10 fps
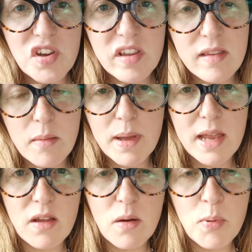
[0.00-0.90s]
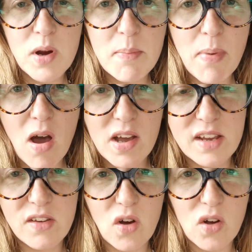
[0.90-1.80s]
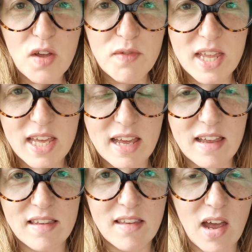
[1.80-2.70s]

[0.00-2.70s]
she's been a pretty barky dog over the years,